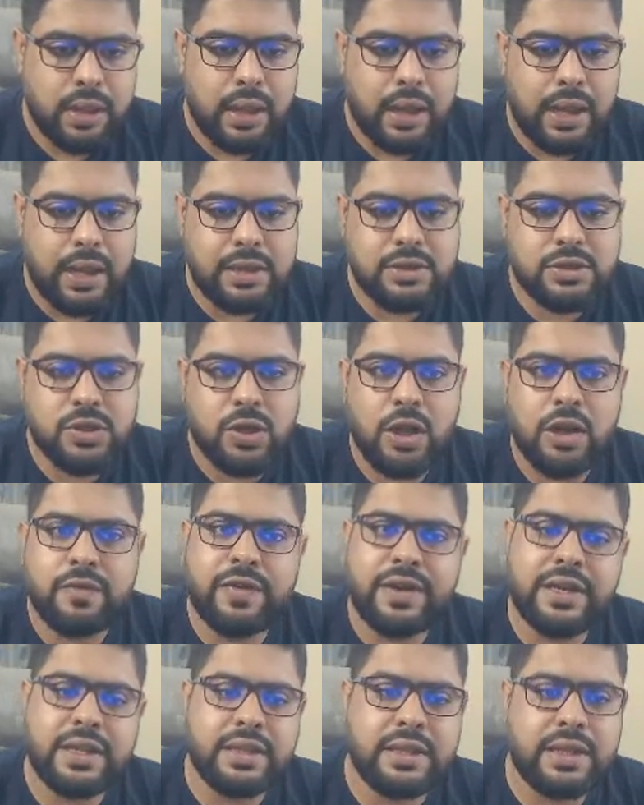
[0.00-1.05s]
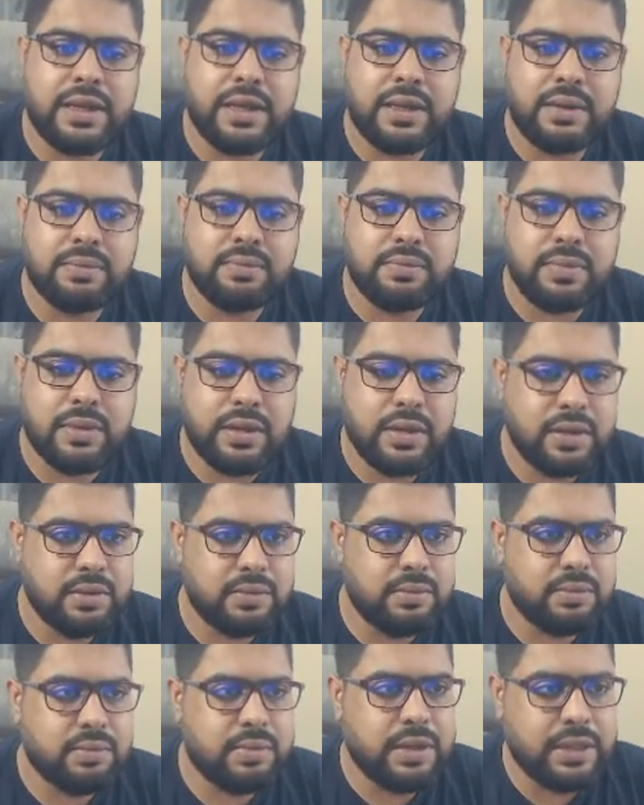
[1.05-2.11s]
I'll solve it in the
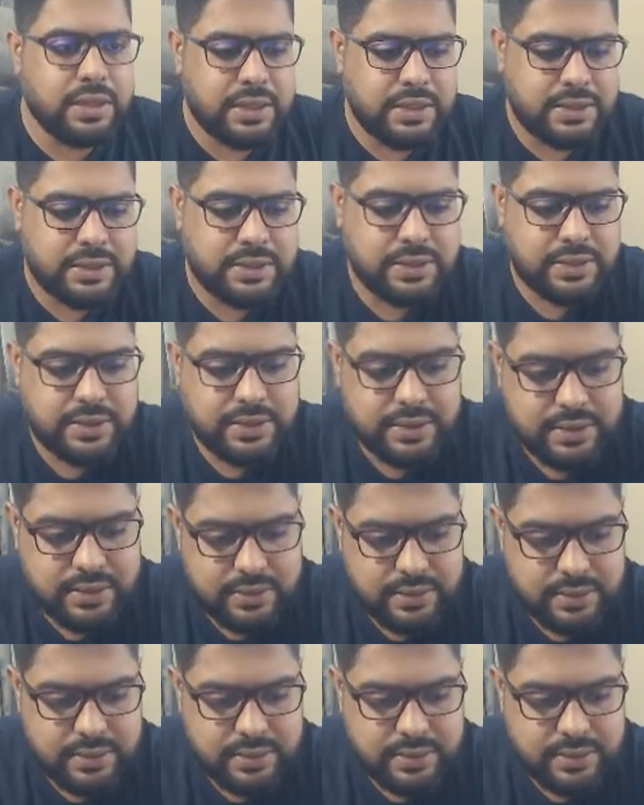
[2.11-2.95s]
in this.